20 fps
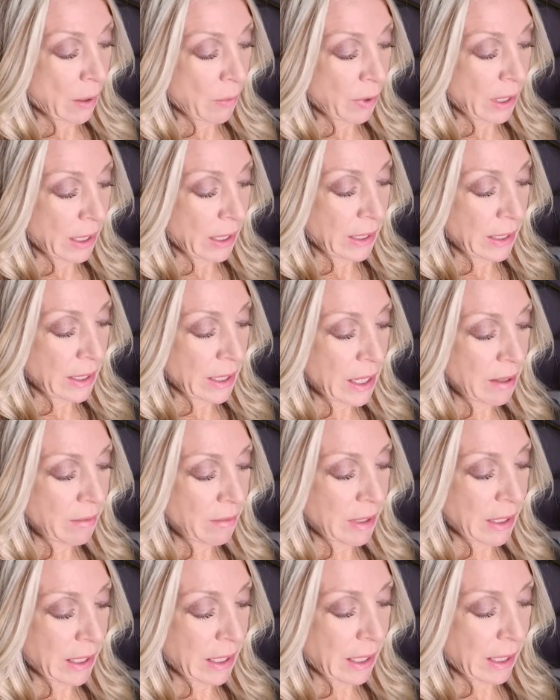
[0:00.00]
what I did
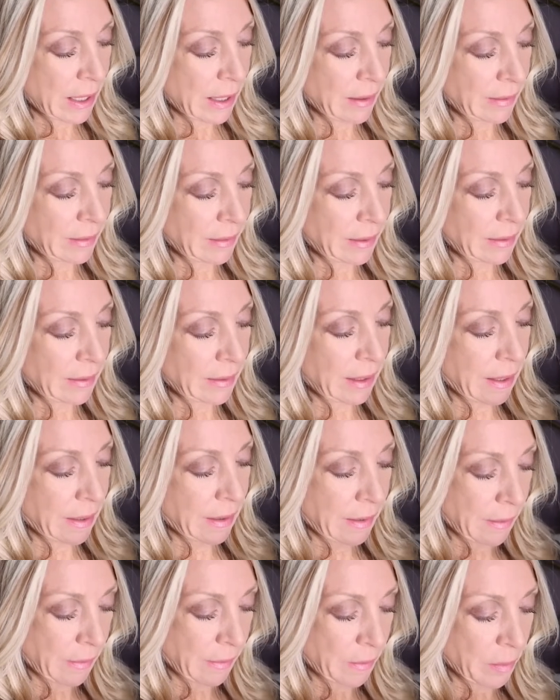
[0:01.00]
not realize is
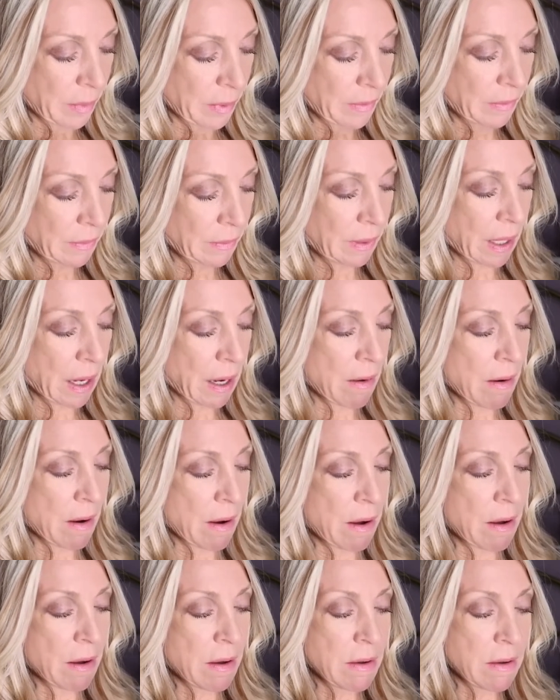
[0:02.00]
that this
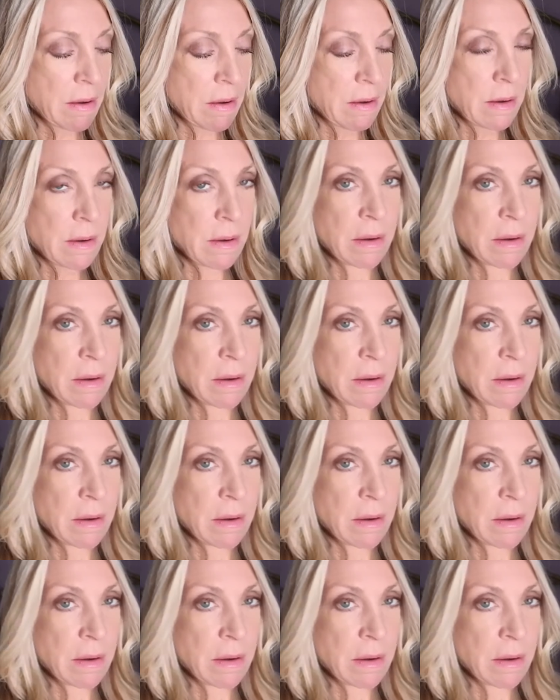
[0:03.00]
mascara,